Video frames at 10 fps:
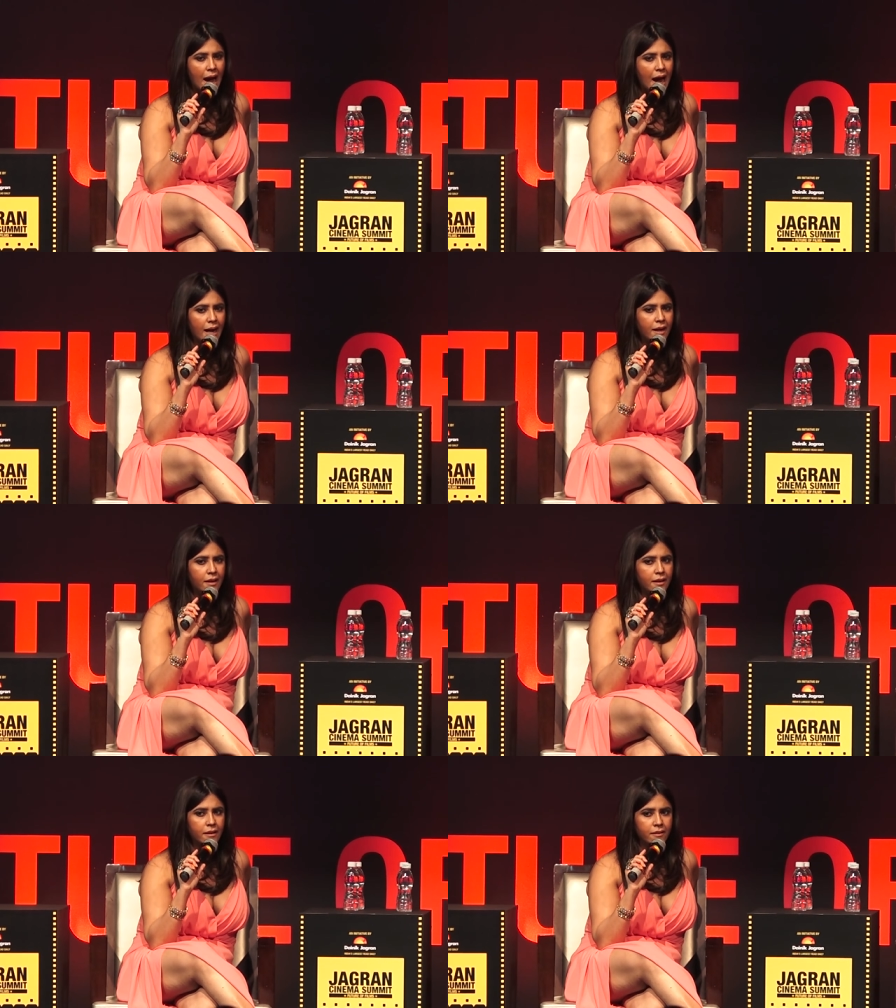
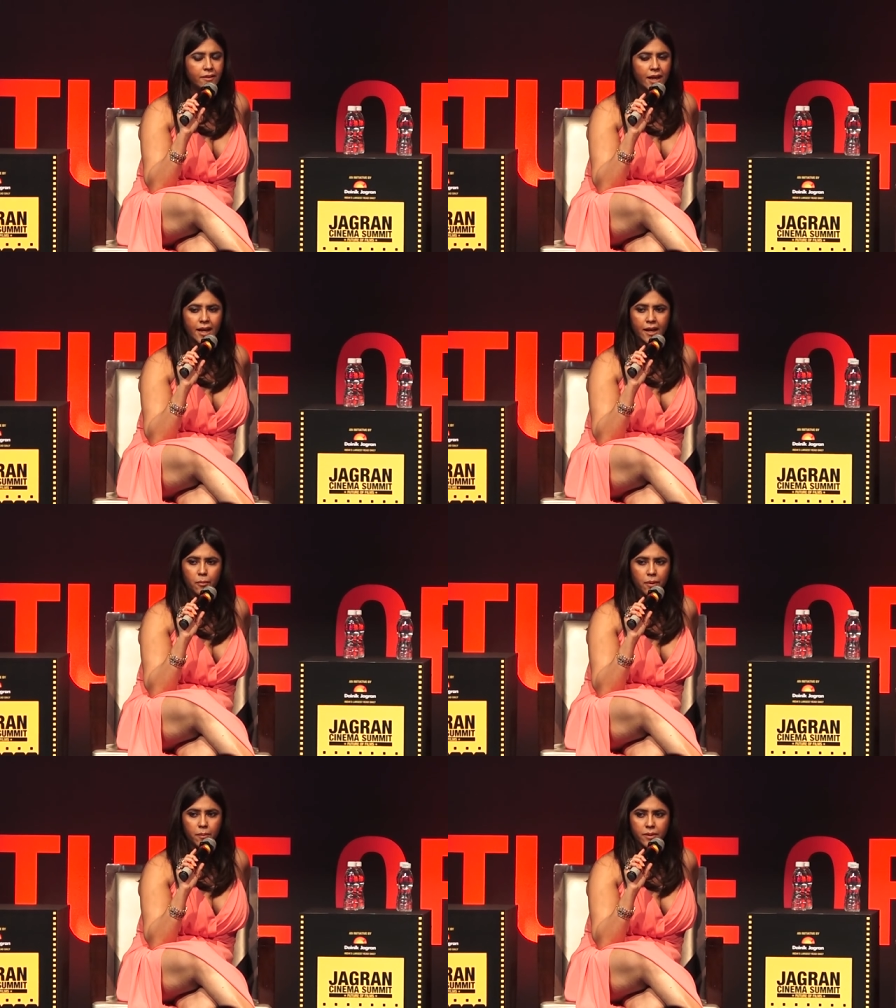And they get
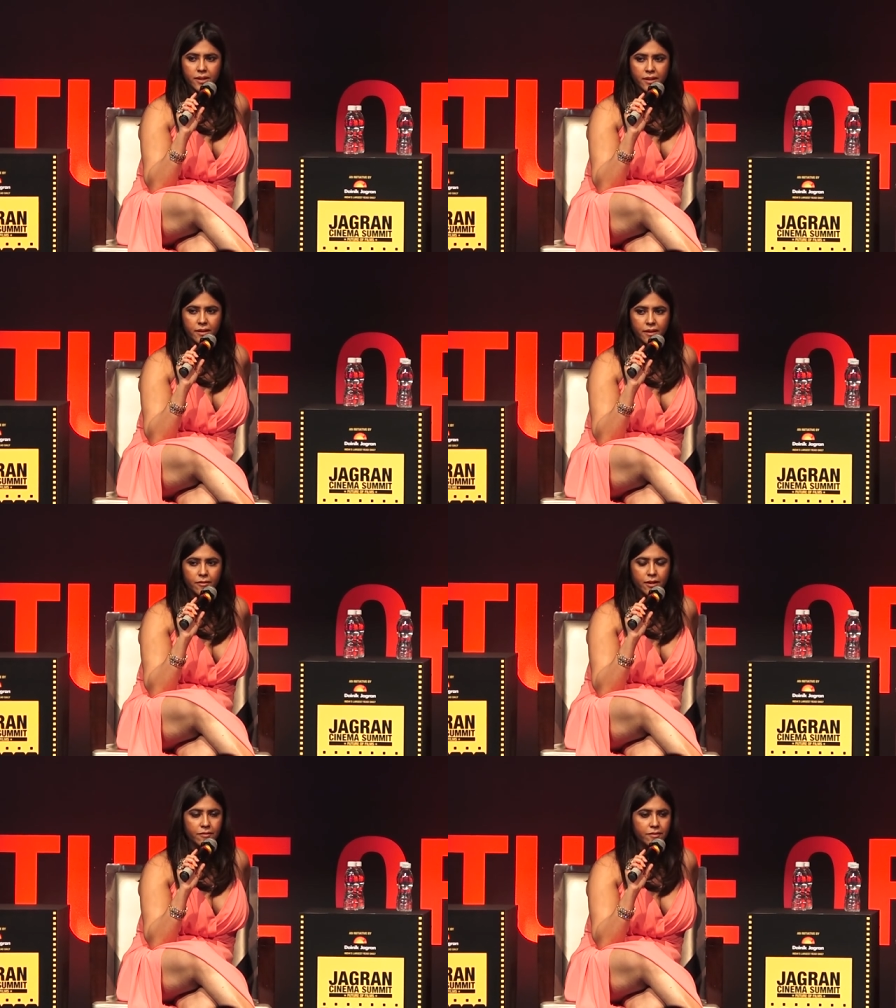away with it
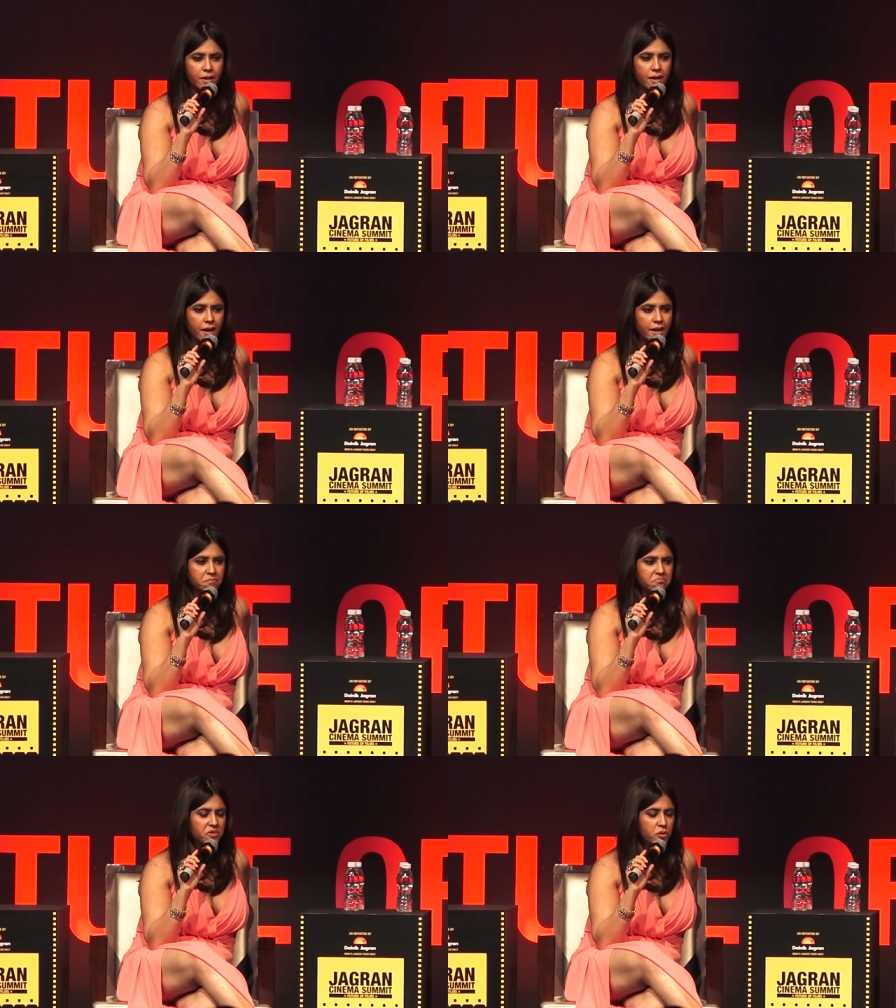even if they like
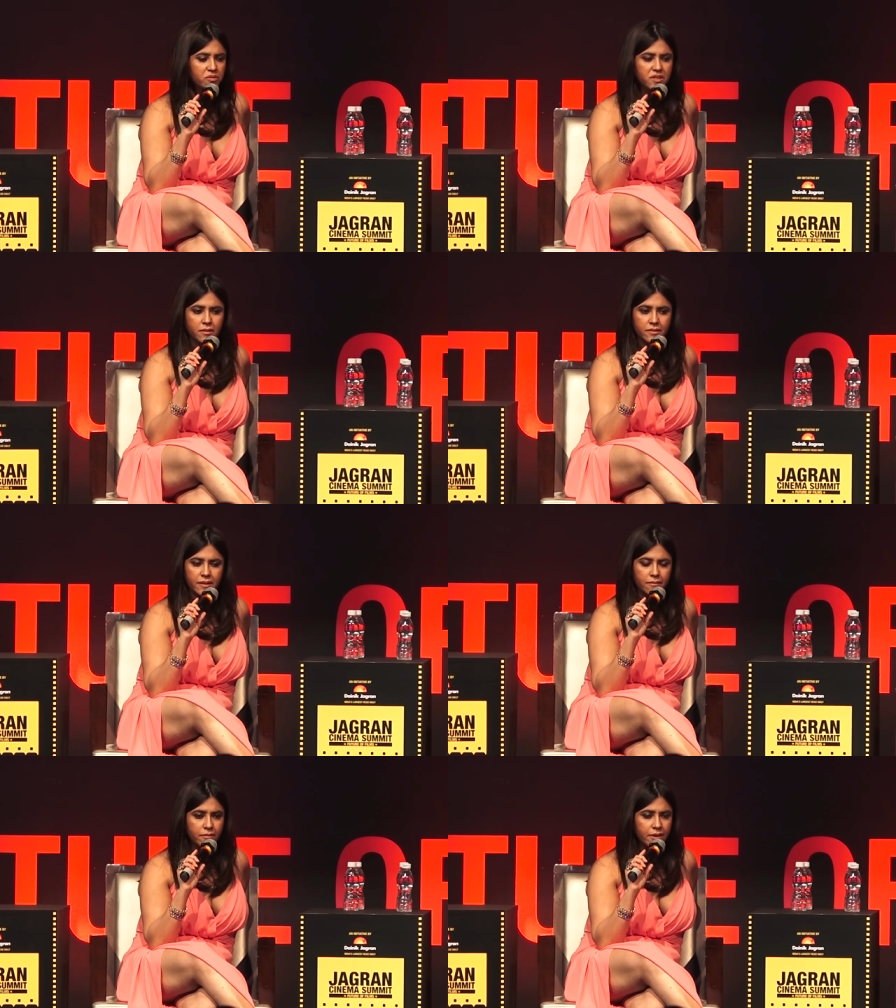lose their,
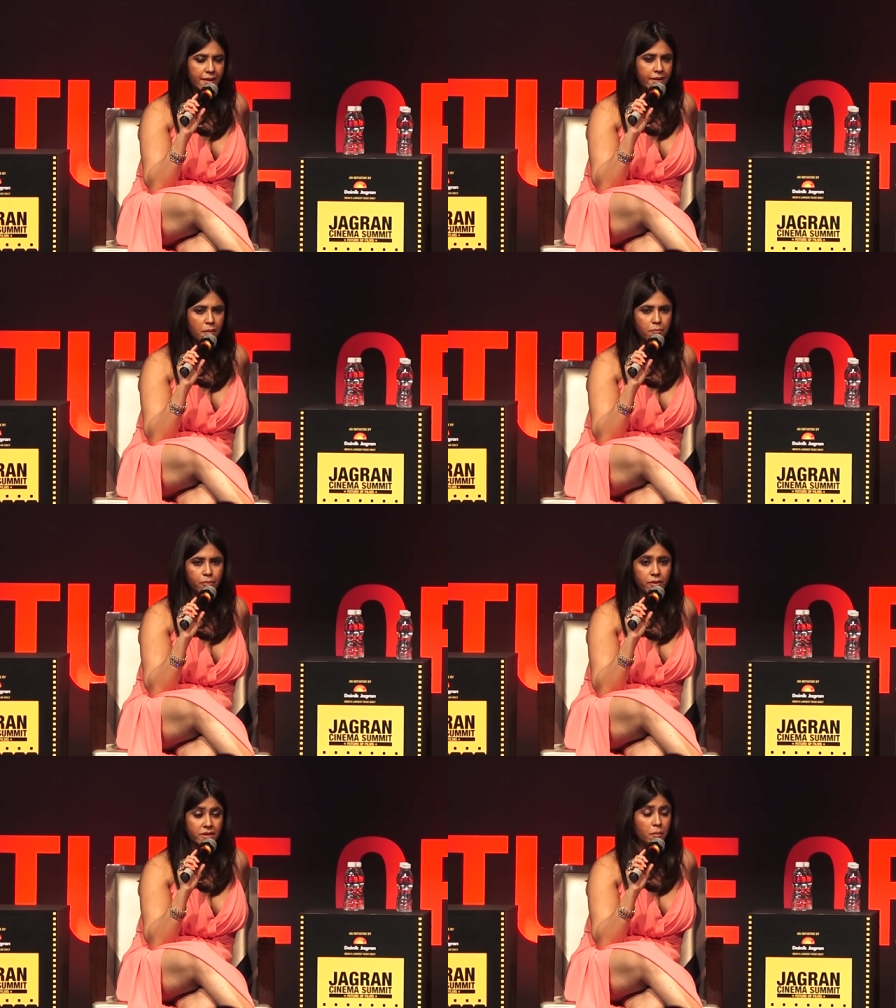their
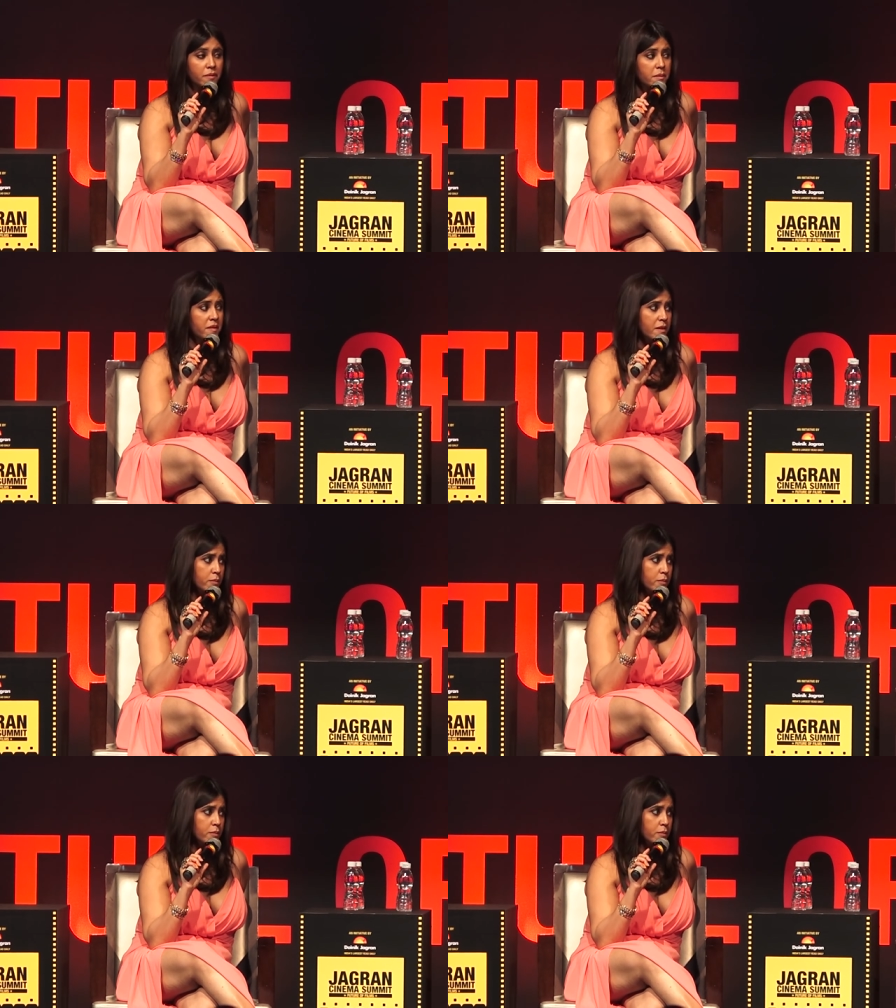temper, some of them even